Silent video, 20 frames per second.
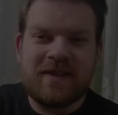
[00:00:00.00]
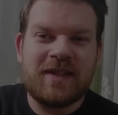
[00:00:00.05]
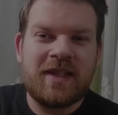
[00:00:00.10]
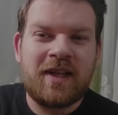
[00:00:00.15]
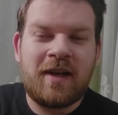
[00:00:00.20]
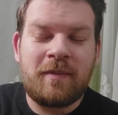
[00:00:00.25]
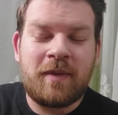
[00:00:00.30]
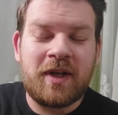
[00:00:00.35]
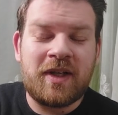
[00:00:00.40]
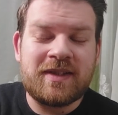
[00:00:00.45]

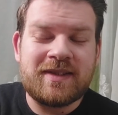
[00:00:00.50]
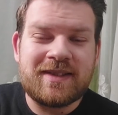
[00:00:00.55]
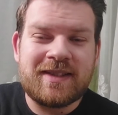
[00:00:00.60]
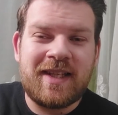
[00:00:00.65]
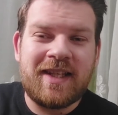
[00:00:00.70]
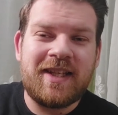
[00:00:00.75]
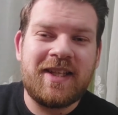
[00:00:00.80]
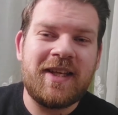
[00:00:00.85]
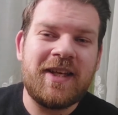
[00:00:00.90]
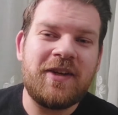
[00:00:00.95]
thing I'm gonna
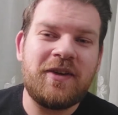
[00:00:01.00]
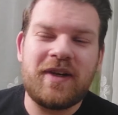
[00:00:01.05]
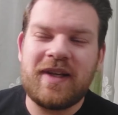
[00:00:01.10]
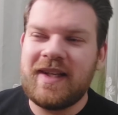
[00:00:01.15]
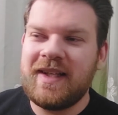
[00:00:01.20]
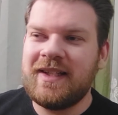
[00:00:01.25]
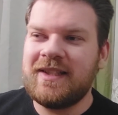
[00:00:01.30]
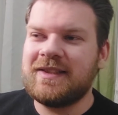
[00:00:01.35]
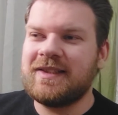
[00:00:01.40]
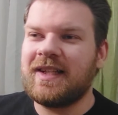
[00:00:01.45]
say here
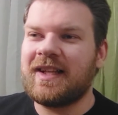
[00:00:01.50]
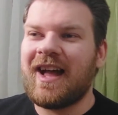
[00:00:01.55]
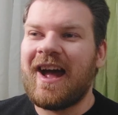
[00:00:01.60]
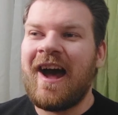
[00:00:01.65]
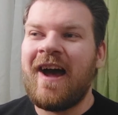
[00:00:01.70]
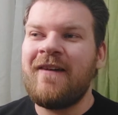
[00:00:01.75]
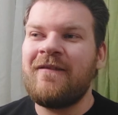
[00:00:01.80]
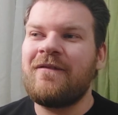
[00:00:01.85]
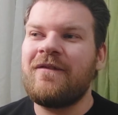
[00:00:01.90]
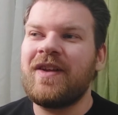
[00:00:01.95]
is that
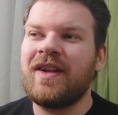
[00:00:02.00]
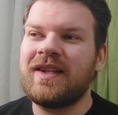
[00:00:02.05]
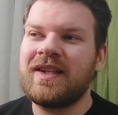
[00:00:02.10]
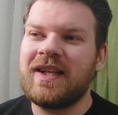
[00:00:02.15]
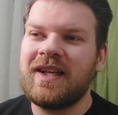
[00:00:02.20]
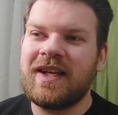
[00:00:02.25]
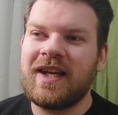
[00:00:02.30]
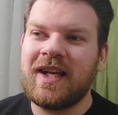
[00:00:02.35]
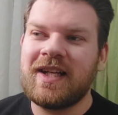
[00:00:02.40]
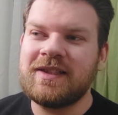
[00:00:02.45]
I feel
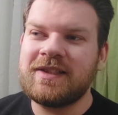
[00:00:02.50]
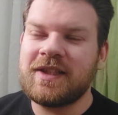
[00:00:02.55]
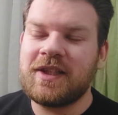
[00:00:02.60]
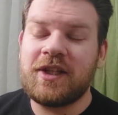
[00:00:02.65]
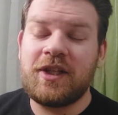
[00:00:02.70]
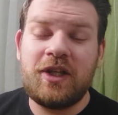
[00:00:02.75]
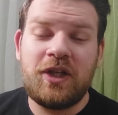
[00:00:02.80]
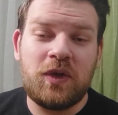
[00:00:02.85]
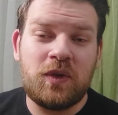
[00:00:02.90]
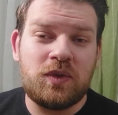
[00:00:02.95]
he has a
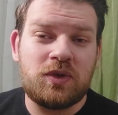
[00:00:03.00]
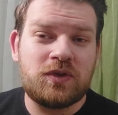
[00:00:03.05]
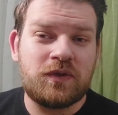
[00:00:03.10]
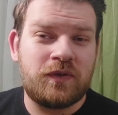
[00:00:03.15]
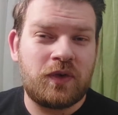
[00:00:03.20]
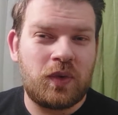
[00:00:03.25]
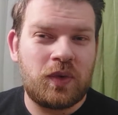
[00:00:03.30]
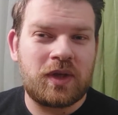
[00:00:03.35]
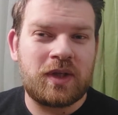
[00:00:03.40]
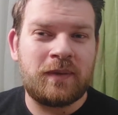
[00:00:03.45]
huge
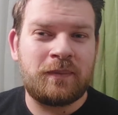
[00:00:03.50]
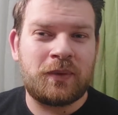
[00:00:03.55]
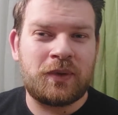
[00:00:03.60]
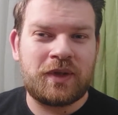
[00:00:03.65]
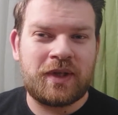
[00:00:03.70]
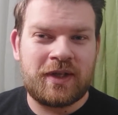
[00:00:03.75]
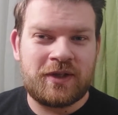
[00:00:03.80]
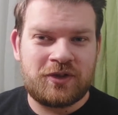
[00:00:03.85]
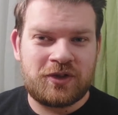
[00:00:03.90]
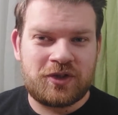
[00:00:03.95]
vocal
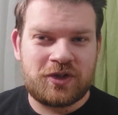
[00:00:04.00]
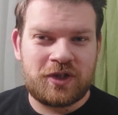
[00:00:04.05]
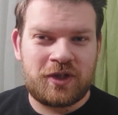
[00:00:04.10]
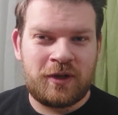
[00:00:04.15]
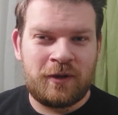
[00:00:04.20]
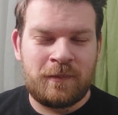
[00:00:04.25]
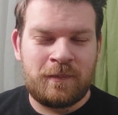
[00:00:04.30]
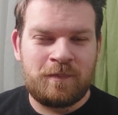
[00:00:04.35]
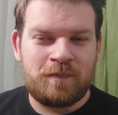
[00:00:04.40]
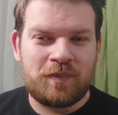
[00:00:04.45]

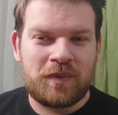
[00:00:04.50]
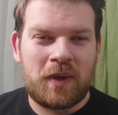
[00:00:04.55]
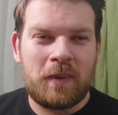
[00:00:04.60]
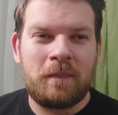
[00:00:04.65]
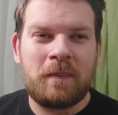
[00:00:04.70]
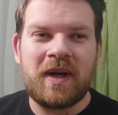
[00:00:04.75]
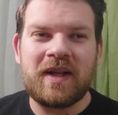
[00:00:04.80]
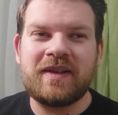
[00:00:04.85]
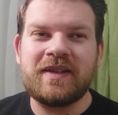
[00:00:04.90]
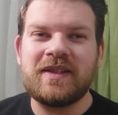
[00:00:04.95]
potential,
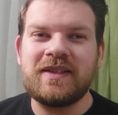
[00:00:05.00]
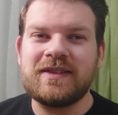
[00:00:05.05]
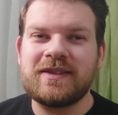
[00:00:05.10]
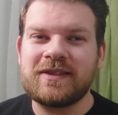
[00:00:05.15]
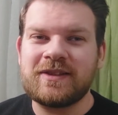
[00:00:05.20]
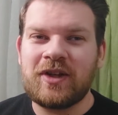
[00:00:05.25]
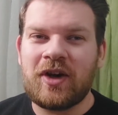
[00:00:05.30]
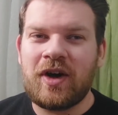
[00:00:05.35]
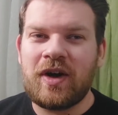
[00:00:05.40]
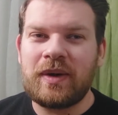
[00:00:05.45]
but this
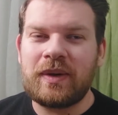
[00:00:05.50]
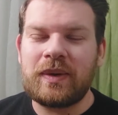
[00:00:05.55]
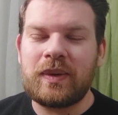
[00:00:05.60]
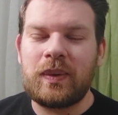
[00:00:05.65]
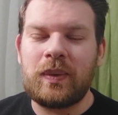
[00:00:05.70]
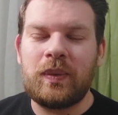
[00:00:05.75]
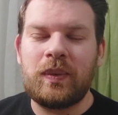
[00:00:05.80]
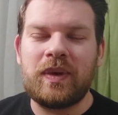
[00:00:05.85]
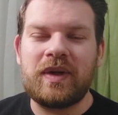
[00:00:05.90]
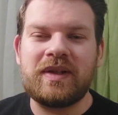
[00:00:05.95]
song
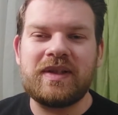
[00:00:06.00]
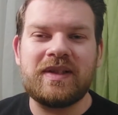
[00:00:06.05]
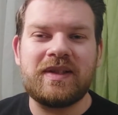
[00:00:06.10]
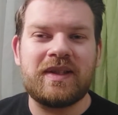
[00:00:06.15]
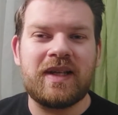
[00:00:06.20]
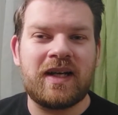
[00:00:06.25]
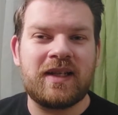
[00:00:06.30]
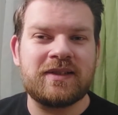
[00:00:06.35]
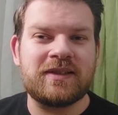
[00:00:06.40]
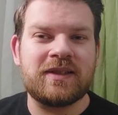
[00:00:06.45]
really
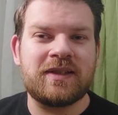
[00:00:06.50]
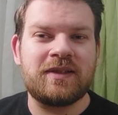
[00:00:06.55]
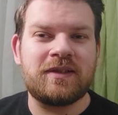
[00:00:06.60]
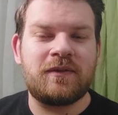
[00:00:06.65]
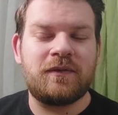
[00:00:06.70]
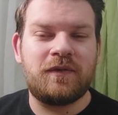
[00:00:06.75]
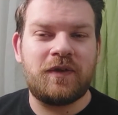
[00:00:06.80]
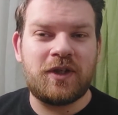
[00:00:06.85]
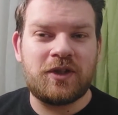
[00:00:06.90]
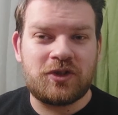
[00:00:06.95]

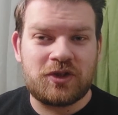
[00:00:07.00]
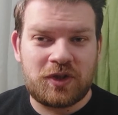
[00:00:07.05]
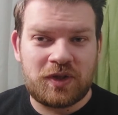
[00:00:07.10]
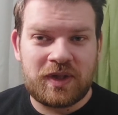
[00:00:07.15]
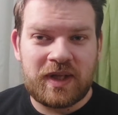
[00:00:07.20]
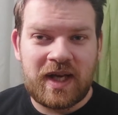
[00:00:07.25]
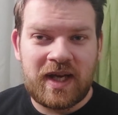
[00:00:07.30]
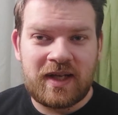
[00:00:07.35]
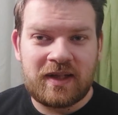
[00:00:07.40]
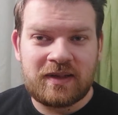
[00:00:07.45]
doesn't feature
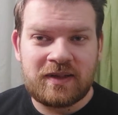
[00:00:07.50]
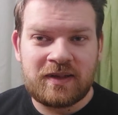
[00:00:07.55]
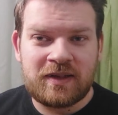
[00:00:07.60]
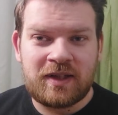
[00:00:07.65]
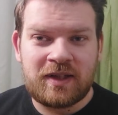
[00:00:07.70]
that.